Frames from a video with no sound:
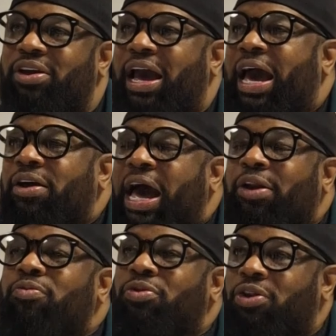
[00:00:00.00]
I
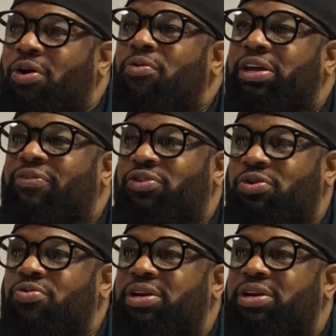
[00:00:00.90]
don't know if you